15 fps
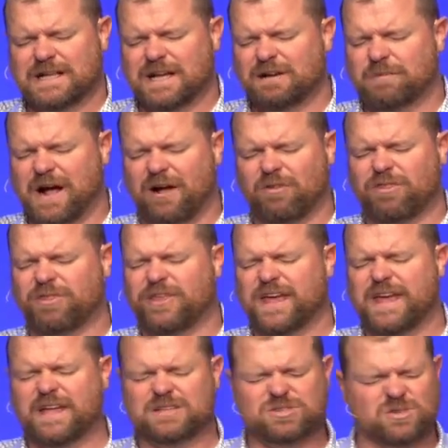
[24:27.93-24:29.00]
about
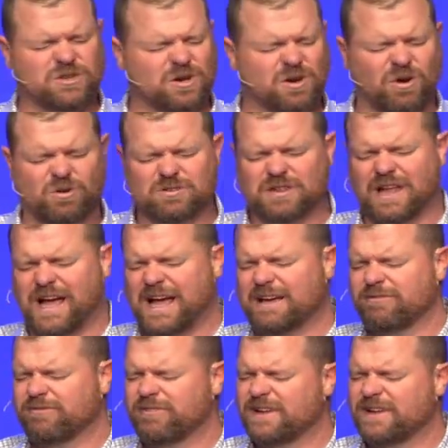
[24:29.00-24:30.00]
things or their own life,